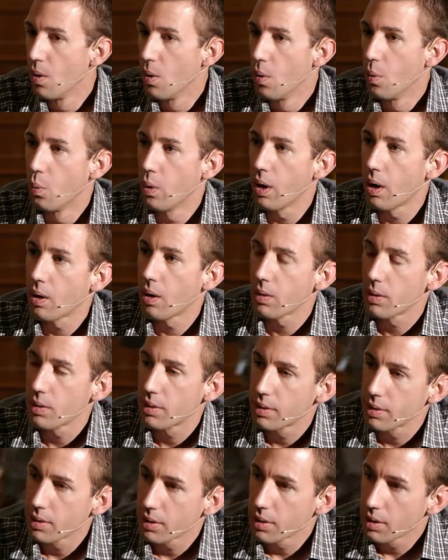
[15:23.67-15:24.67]
Well,
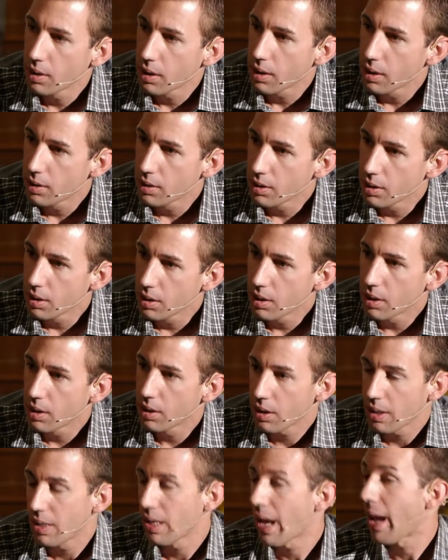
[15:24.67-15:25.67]

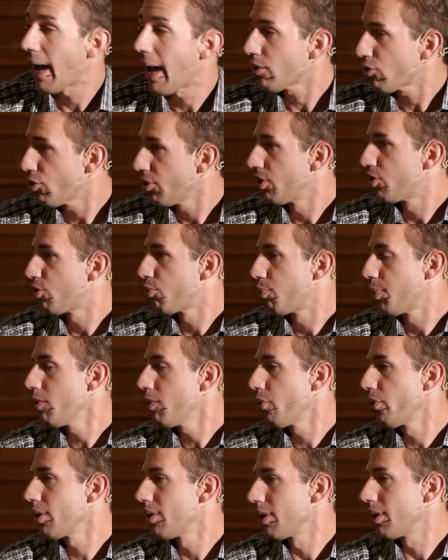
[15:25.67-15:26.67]
it's
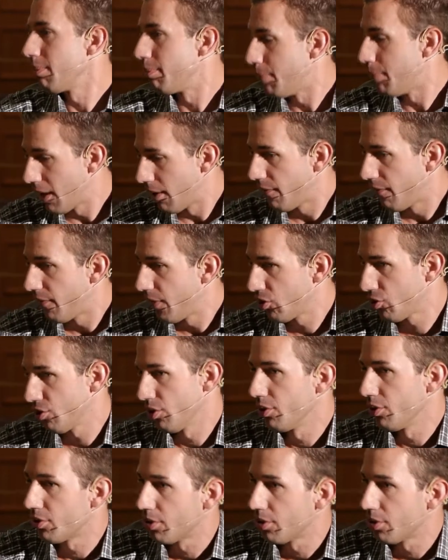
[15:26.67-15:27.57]
been really beneficial